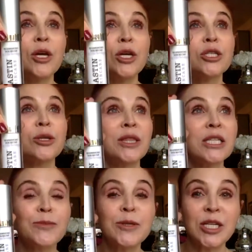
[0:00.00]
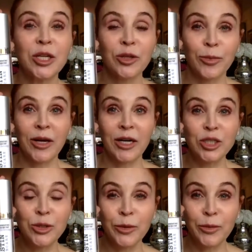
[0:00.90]
So with this particular product,
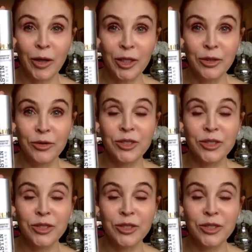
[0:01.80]
you would want to use